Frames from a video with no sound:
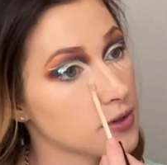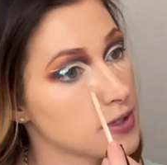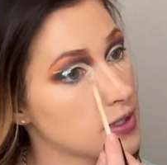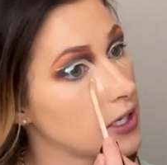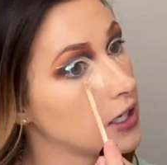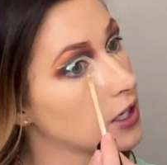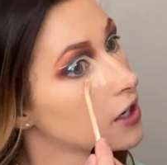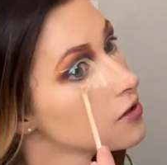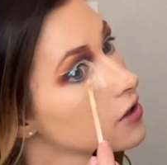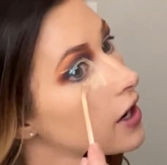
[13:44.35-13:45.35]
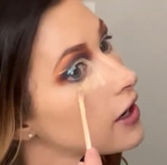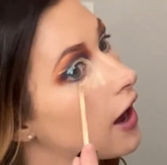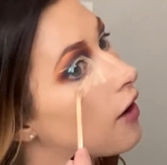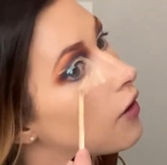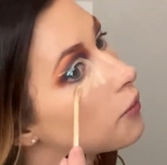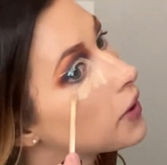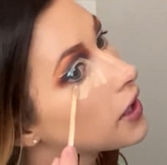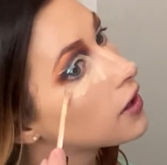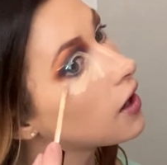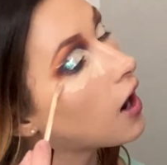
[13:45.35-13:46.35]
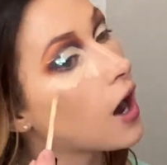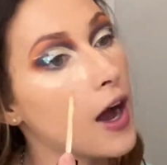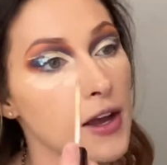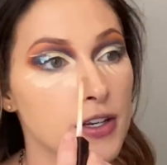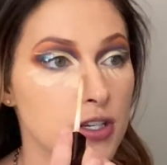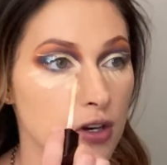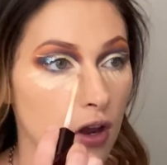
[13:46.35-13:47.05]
seniors right now. Oh my gosh.